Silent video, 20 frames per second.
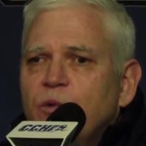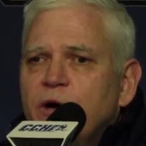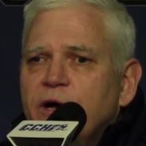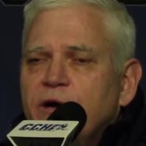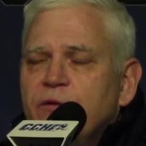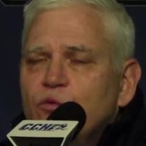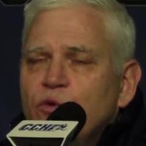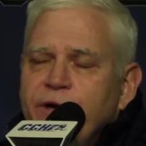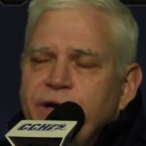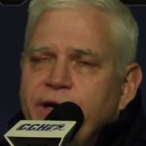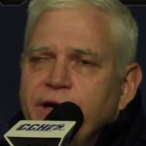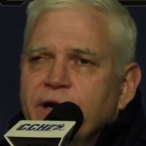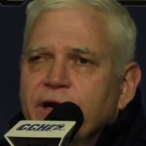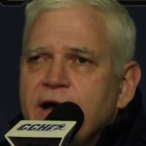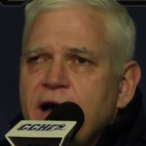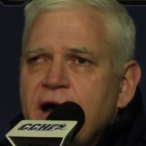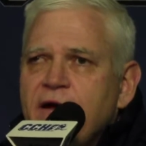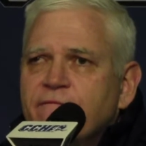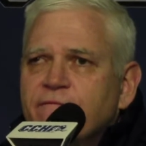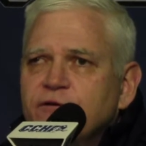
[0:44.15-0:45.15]
but
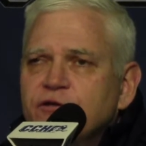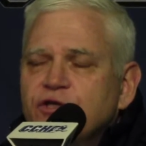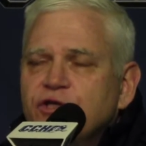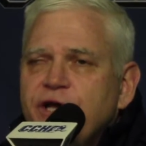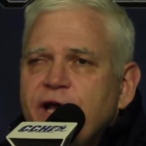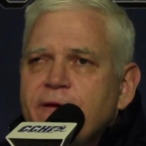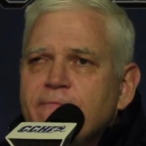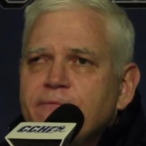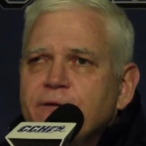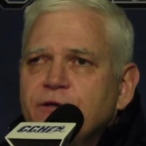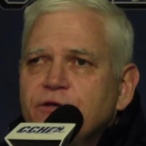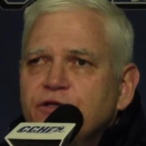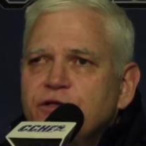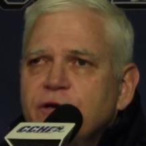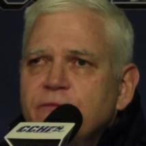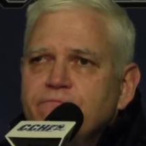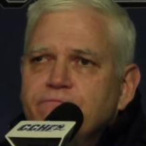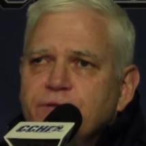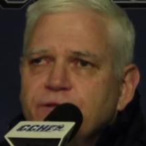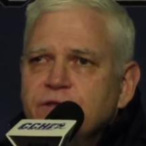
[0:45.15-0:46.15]
winning a conference
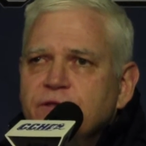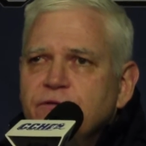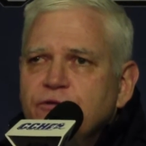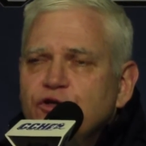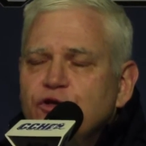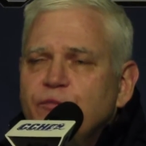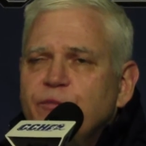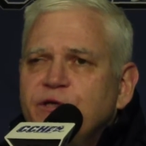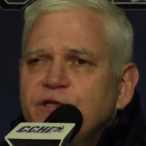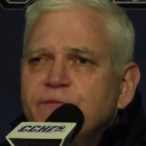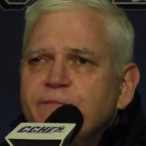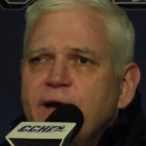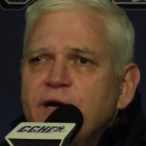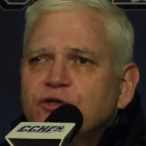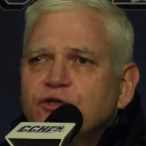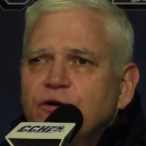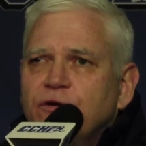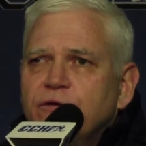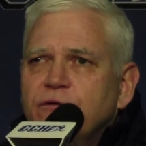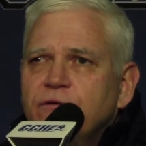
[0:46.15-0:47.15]
championship is, should be
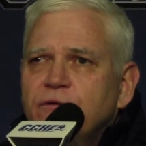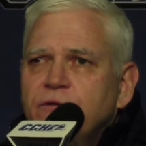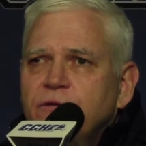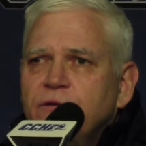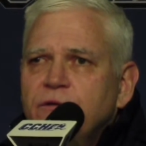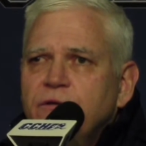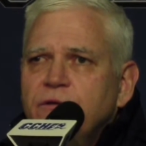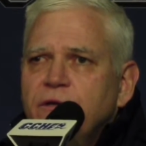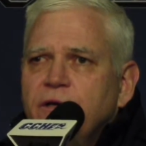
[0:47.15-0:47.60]
special.